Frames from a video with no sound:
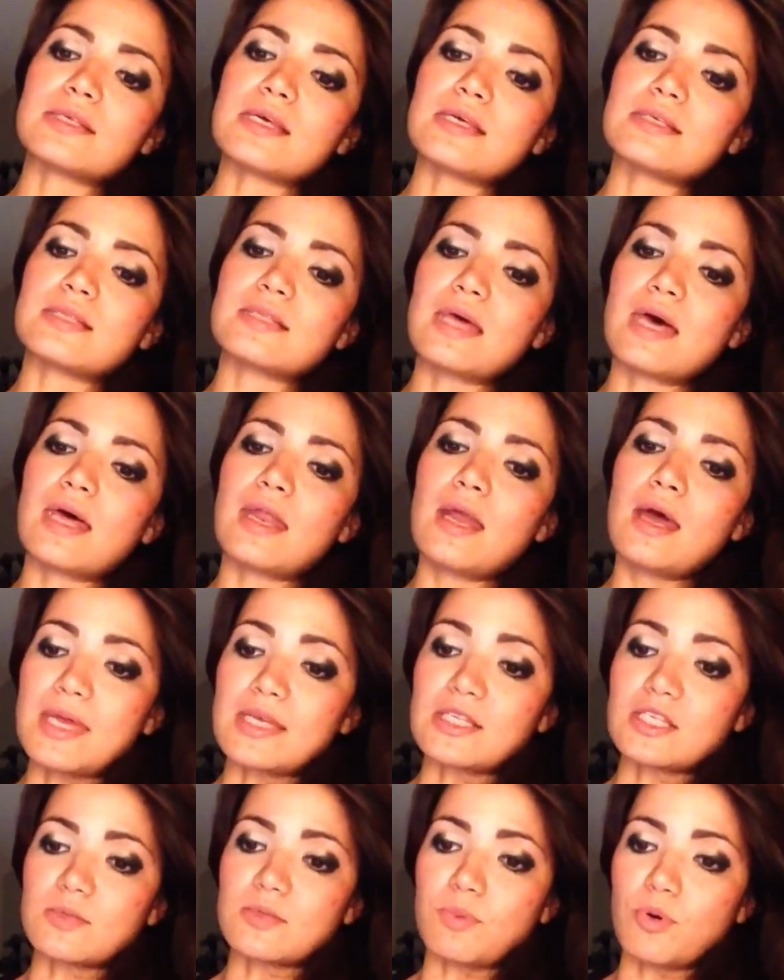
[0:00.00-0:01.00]
says that
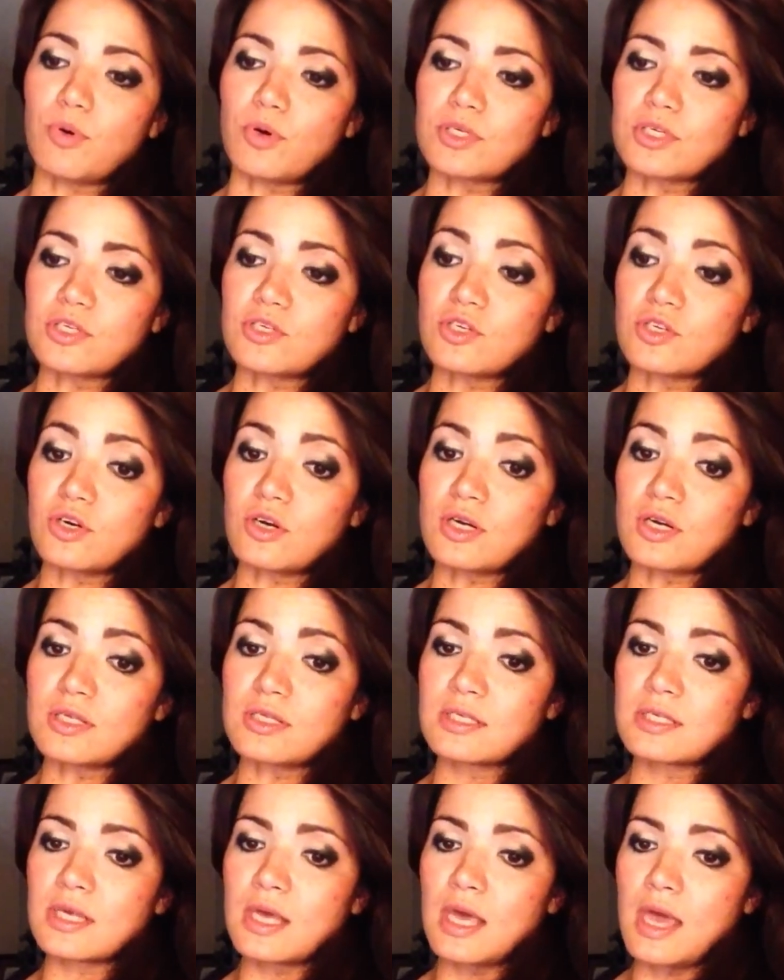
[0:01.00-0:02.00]
it supports
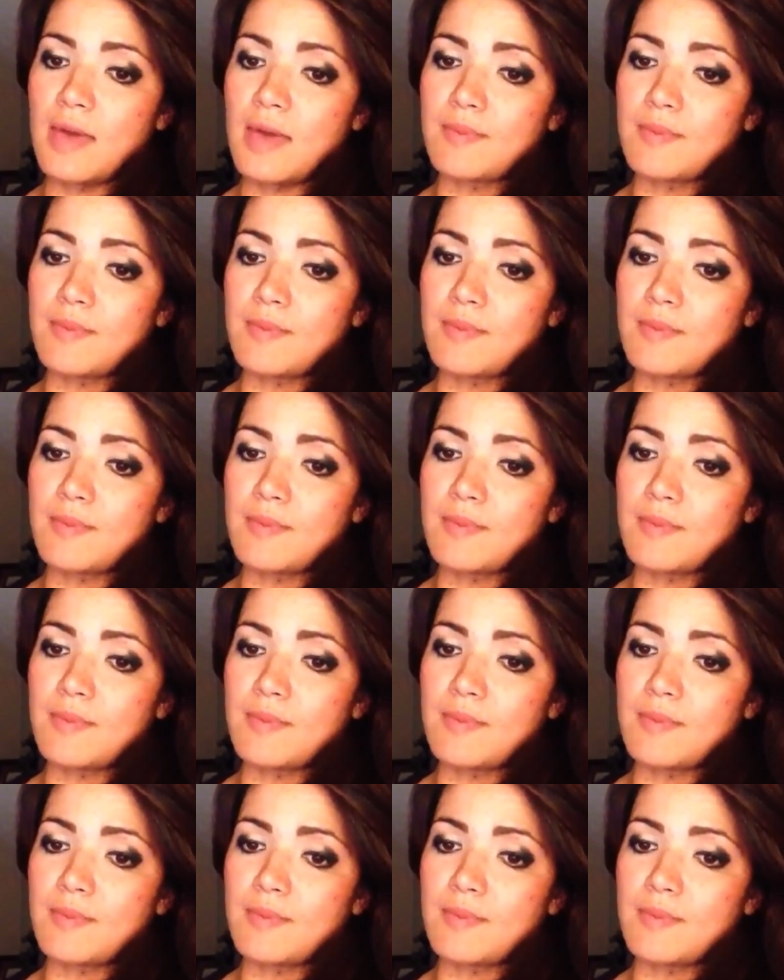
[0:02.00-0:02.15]
endurance